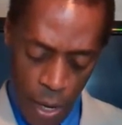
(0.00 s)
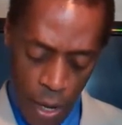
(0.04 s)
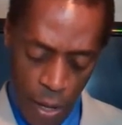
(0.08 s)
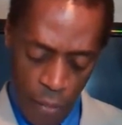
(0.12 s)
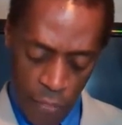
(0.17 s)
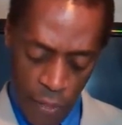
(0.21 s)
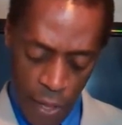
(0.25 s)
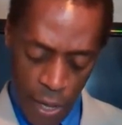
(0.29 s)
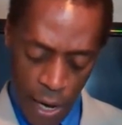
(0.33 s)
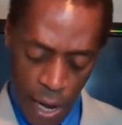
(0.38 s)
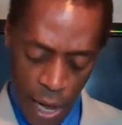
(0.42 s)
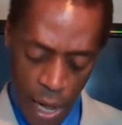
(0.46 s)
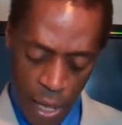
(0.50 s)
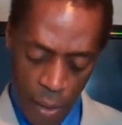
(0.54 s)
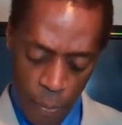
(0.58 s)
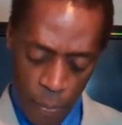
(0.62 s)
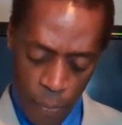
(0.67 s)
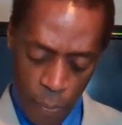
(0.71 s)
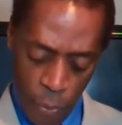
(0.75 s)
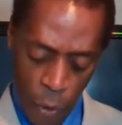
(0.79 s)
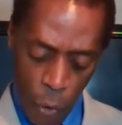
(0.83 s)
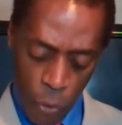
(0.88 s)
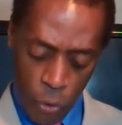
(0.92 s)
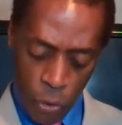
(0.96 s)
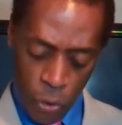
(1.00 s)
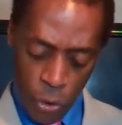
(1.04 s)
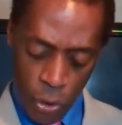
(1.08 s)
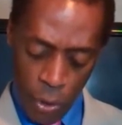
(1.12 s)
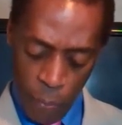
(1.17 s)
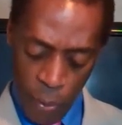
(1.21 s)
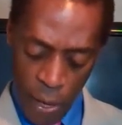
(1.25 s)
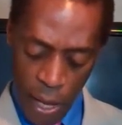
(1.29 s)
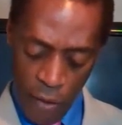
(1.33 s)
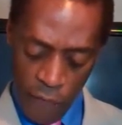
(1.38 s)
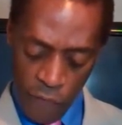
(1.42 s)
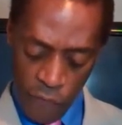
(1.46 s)
Then I approached the
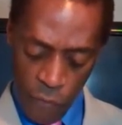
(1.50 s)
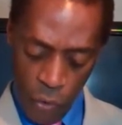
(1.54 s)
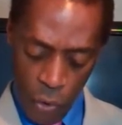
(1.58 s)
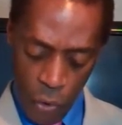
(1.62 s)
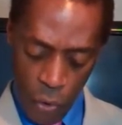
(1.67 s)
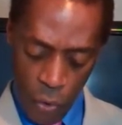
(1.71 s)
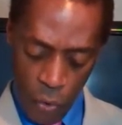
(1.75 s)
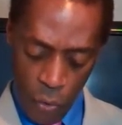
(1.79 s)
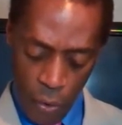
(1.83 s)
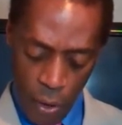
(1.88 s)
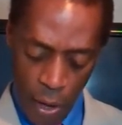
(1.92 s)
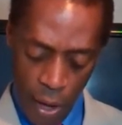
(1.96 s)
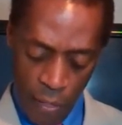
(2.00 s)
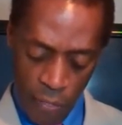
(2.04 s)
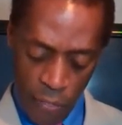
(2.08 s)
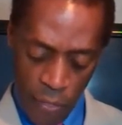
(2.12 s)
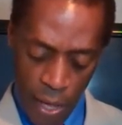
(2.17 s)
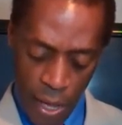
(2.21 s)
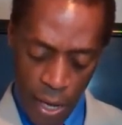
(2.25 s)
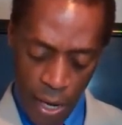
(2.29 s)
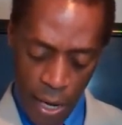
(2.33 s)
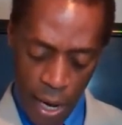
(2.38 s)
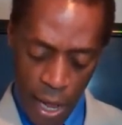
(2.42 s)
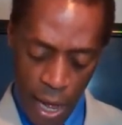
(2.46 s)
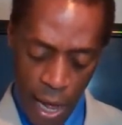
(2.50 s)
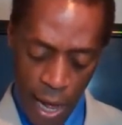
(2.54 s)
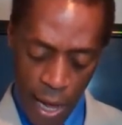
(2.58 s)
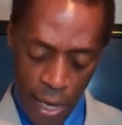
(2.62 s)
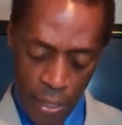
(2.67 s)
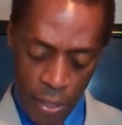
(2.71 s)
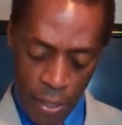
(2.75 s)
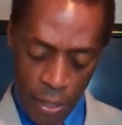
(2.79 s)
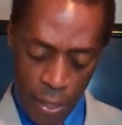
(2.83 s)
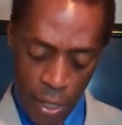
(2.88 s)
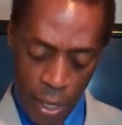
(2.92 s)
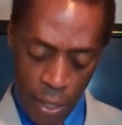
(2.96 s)
payphone, and then I
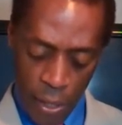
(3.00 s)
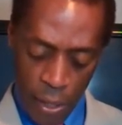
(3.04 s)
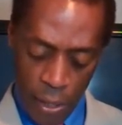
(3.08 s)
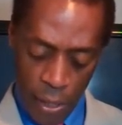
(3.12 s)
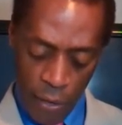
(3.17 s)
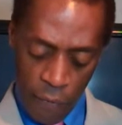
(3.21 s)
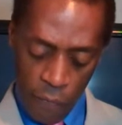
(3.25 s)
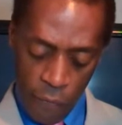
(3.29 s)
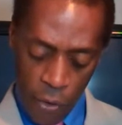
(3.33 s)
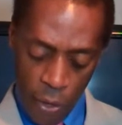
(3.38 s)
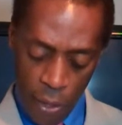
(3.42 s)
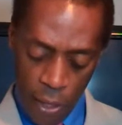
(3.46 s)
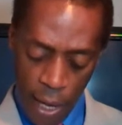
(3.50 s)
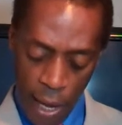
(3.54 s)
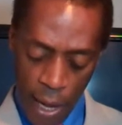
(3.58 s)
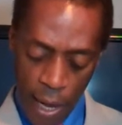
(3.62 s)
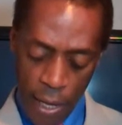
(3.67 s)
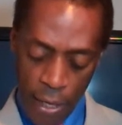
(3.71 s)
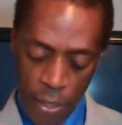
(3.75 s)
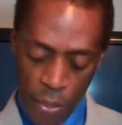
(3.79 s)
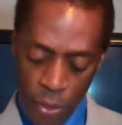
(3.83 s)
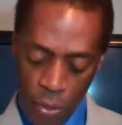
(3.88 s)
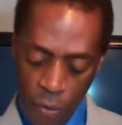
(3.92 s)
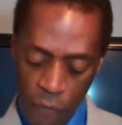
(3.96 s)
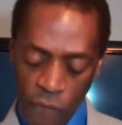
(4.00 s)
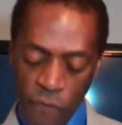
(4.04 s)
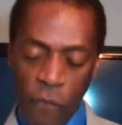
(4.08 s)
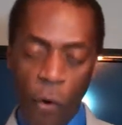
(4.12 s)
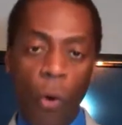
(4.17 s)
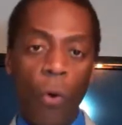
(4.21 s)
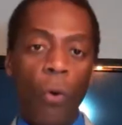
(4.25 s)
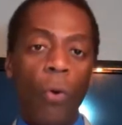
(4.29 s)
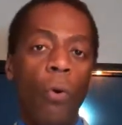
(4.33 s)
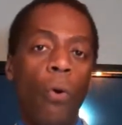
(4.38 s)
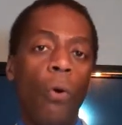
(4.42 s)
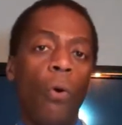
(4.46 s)
suddenly realized the
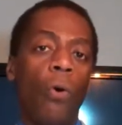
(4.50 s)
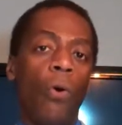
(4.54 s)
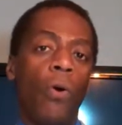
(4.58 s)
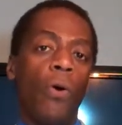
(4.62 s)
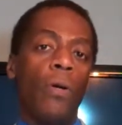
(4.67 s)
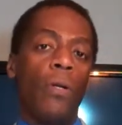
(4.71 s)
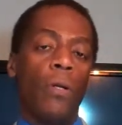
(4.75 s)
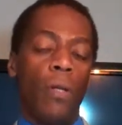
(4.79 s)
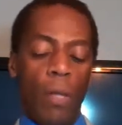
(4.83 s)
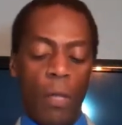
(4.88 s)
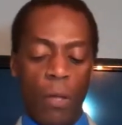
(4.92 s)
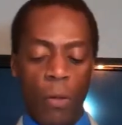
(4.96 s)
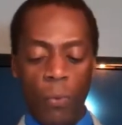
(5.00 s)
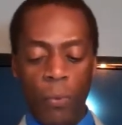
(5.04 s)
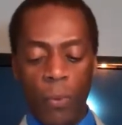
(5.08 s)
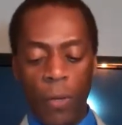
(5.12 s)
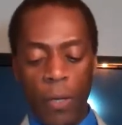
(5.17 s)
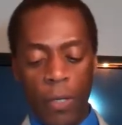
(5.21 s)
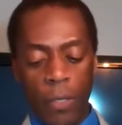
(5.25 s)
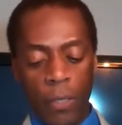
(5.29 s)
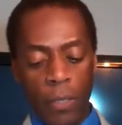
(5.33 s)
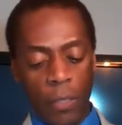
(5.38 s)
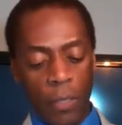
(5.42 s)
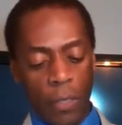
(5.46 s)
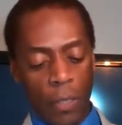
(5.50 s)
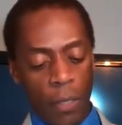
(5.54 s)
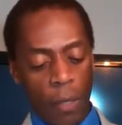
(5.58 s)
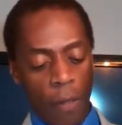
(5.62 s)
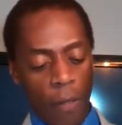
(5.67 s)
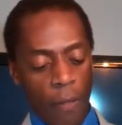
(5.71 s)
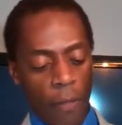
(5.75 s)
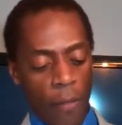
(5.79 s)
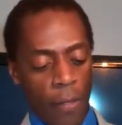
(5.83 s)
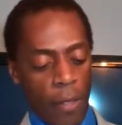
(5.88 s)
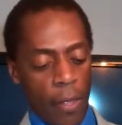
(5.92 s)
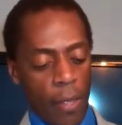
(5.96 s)
phone cord was
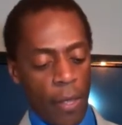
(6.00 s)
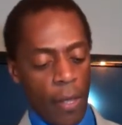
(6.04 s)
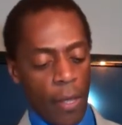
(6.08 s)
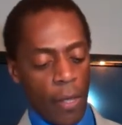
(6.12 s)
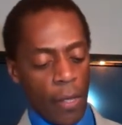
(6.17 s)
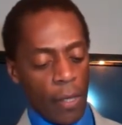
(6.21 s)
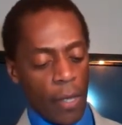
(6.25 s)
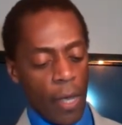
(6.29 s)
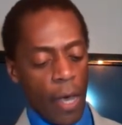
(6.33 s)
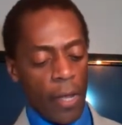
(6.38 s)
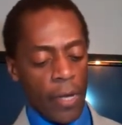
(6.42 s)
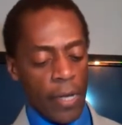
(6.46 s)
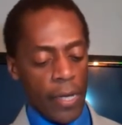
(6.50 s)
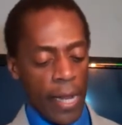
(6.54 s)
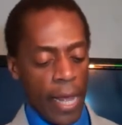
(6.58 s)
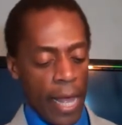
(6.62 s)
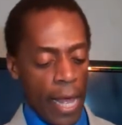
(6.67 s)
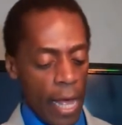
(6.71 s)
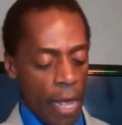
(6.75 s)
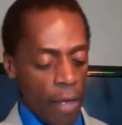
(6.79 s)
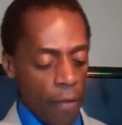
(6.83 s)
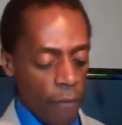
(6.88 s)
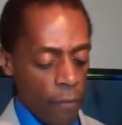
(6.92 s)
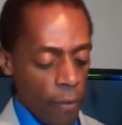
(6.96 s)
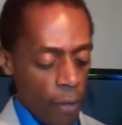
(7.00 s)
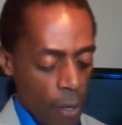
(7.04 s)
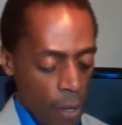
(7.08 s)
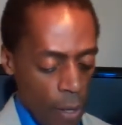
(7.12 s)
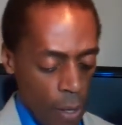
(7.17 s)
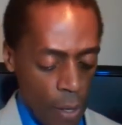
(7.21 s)
cut in half.